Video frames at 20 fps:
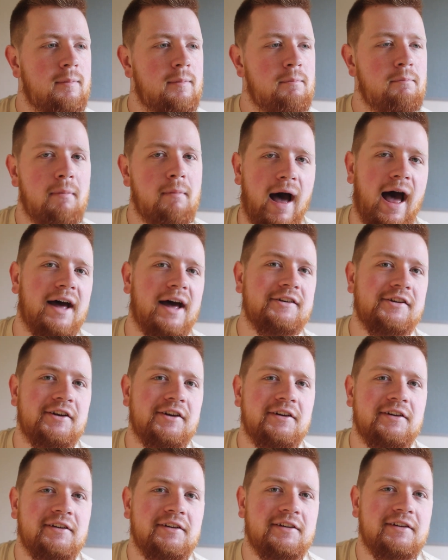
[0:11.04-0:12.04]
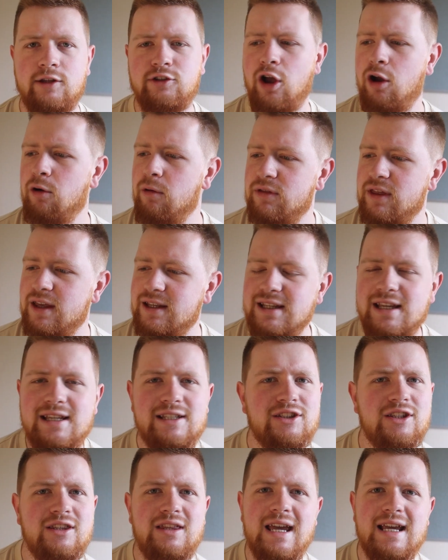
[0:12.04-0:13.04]
Mad. This
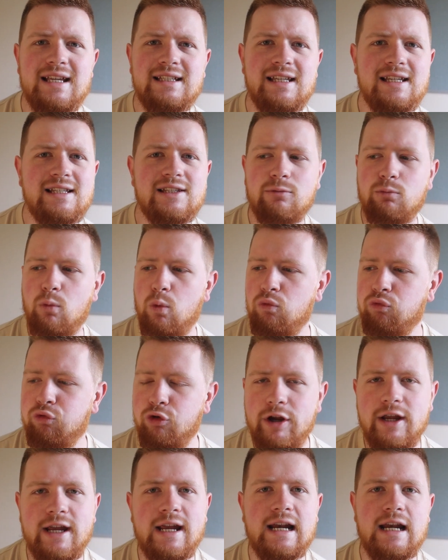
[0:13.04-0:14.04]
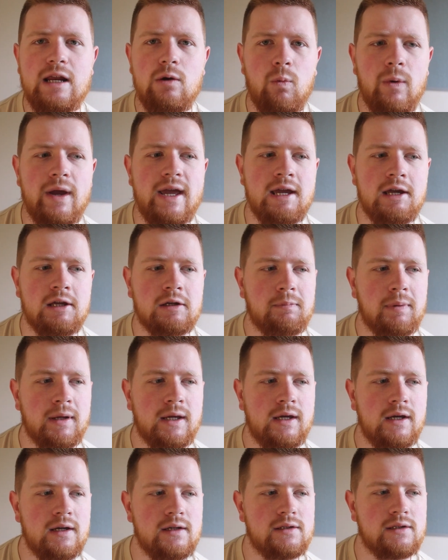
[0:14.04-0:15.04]
is really weird
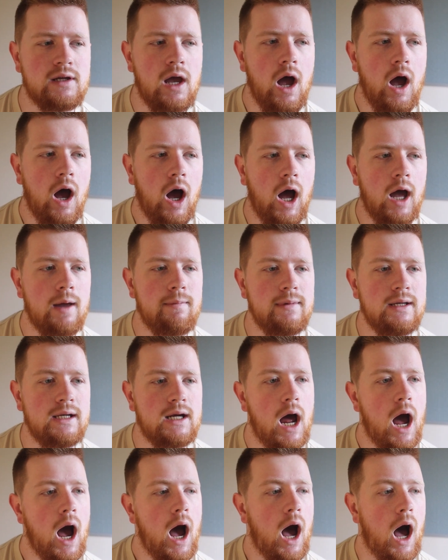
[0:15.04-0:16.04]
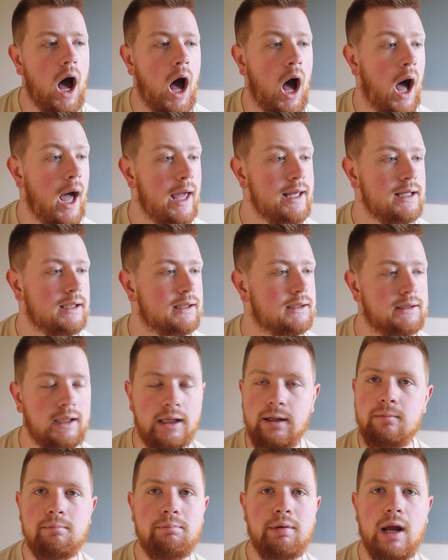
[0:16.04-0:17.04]
because, I mean, I
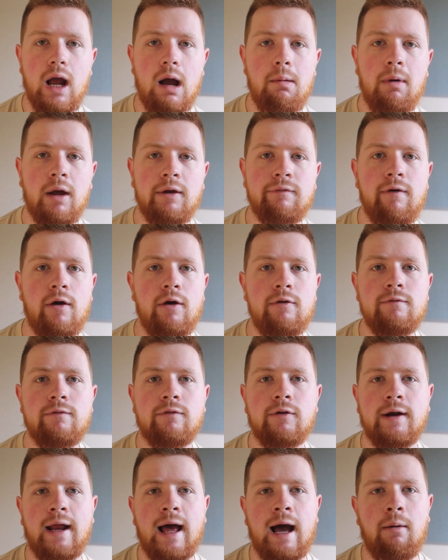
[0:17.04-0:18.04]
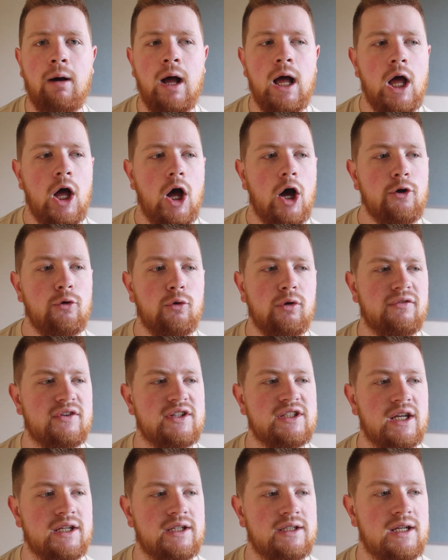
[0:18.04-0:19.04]
didn't pick up my phone for an hour and all of a
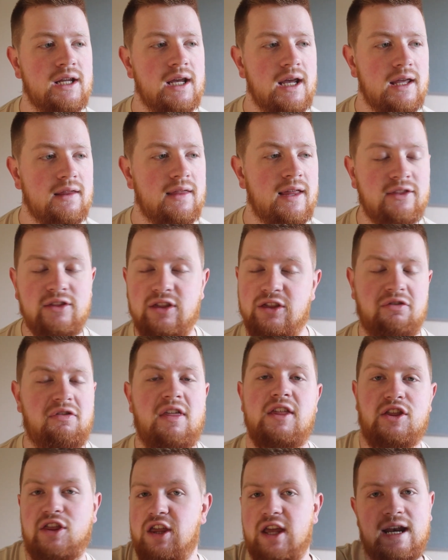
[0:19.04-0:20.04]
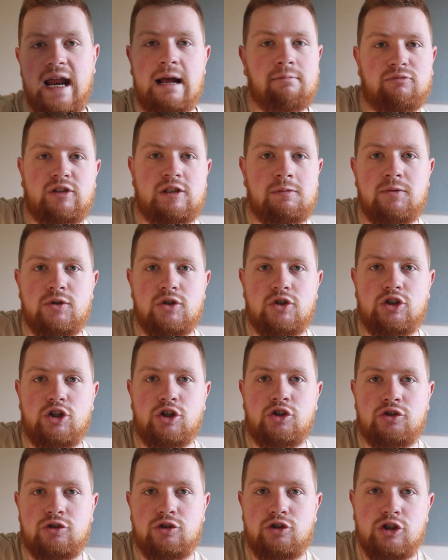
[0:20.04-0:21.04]
sudden the announcement's
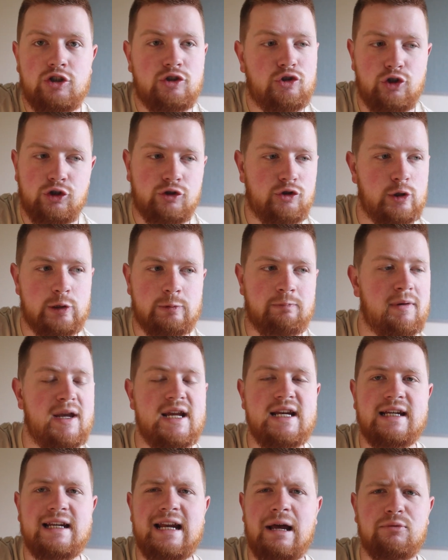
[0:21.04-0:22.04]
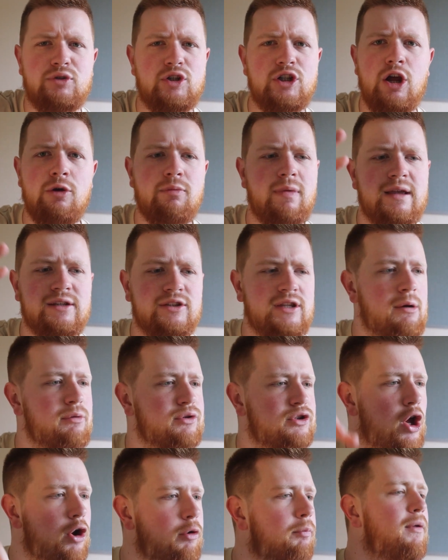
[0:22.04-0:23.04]
just being announced. You know, there
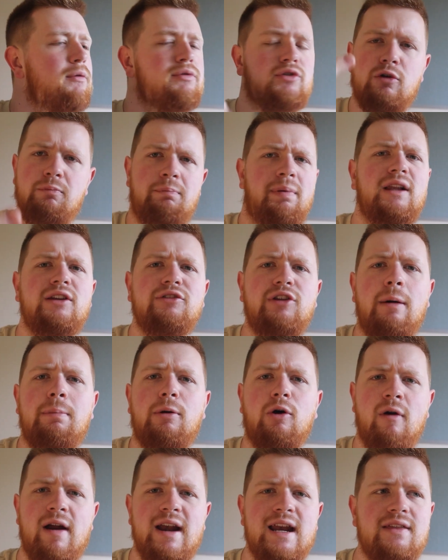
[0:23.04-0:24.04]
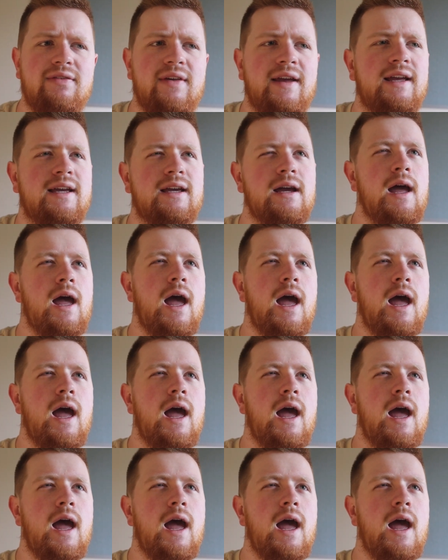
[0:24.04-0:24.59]
was no build-up or anything.